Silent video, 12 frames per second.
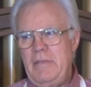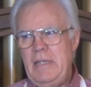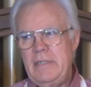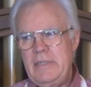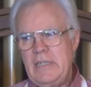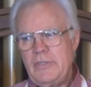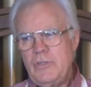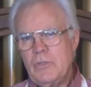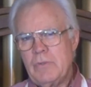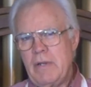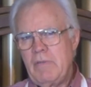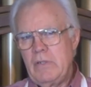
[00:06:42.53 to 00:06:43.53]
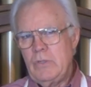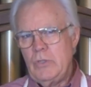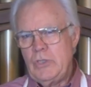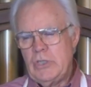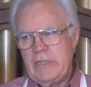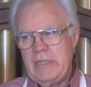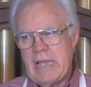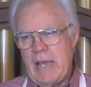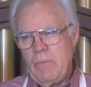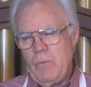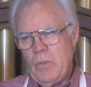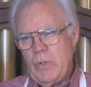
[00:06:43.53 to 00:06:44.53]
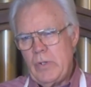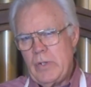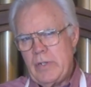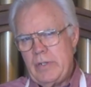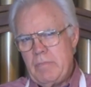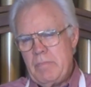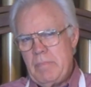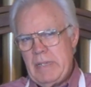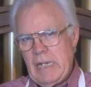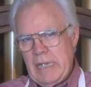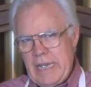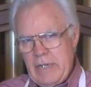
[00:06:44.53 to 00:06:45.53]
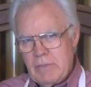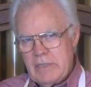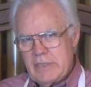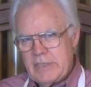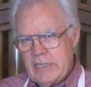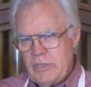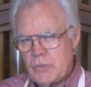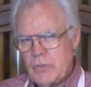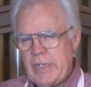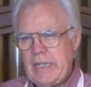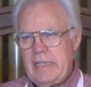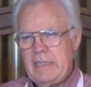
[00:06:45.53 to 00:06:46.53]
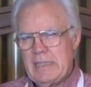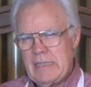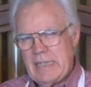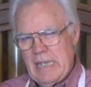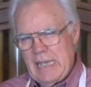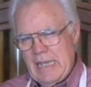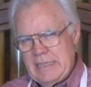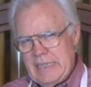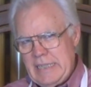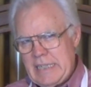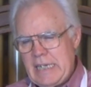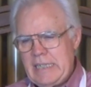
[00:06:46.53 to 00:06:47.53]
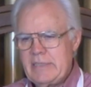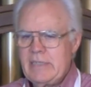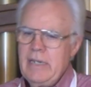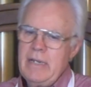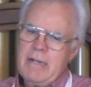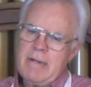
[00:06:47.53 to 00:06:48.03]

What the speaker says: The Industrial Revolution, that would be later in the century, 1890s,